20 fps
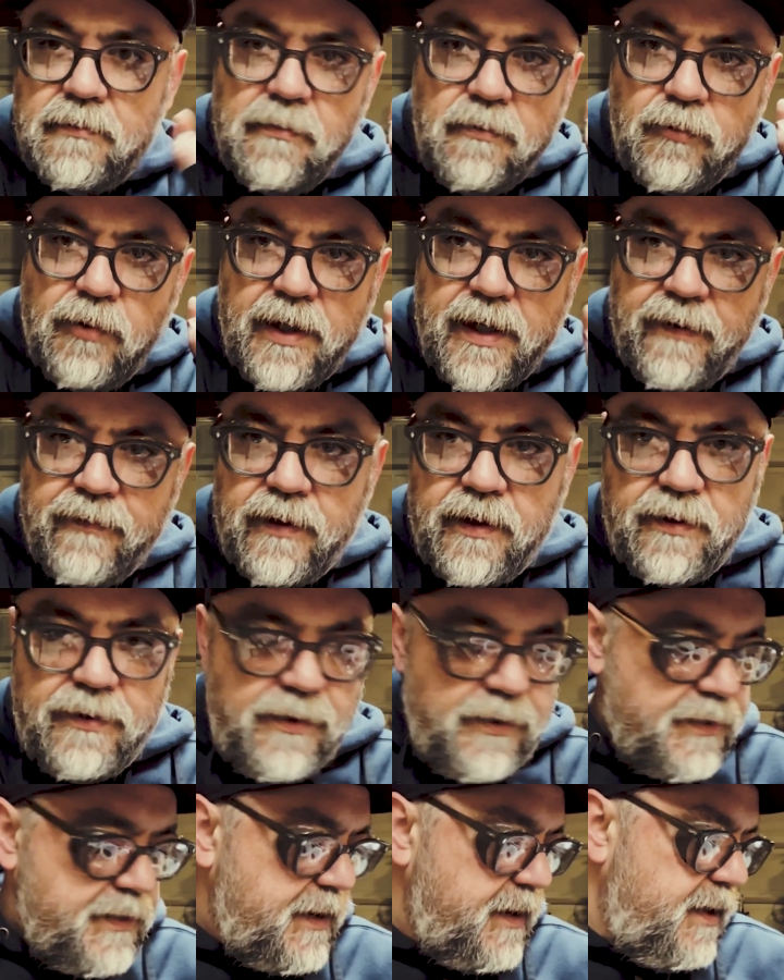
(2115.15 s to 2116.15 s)
whatever.
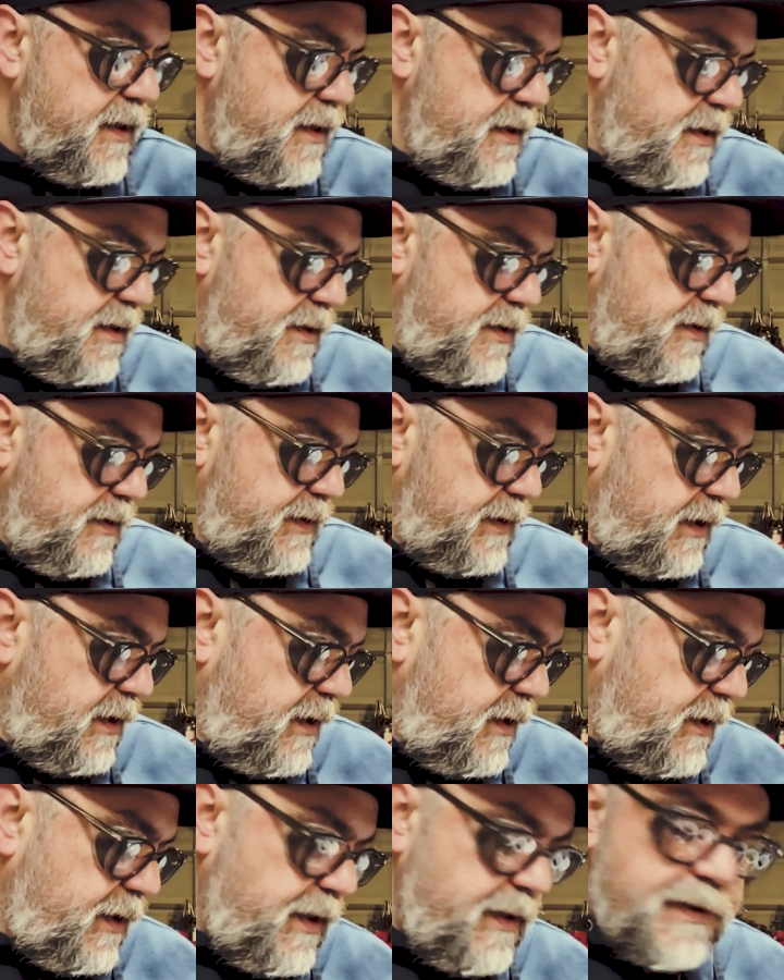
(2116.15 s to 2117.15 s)
Those are
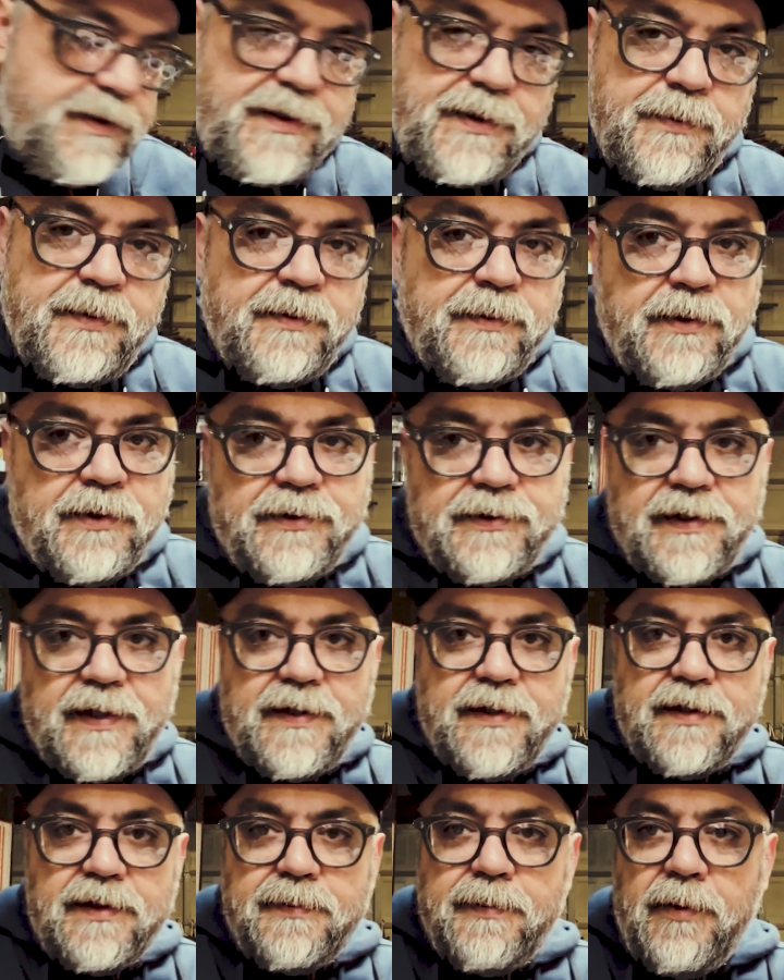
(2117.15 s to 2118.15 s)
consumables at
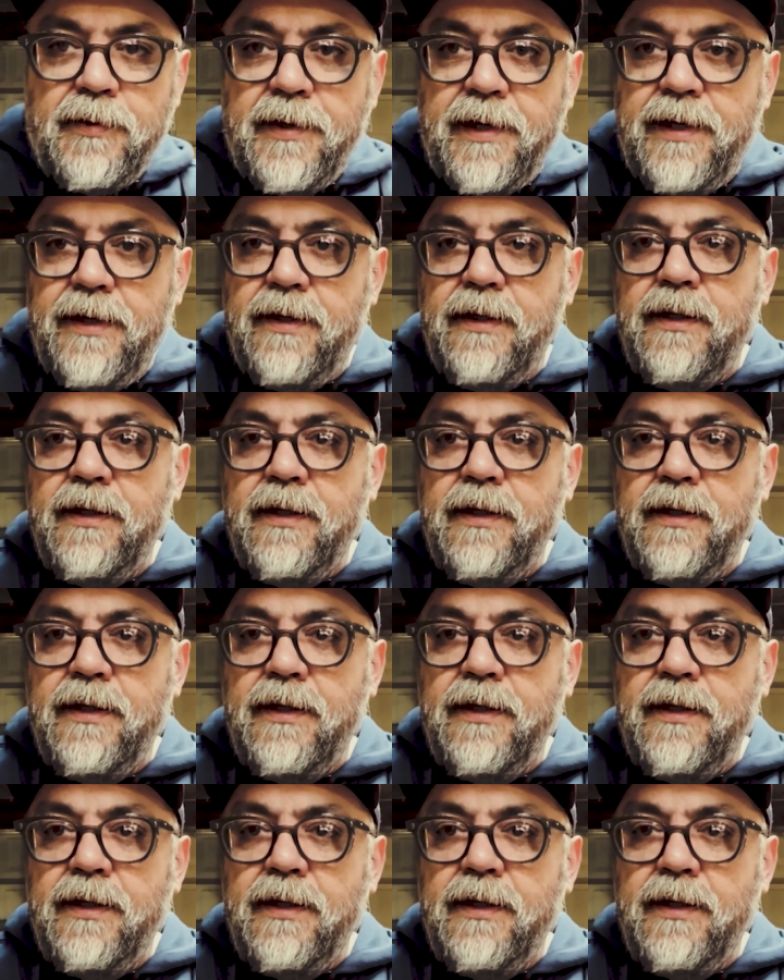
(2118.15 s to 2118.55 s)
this point.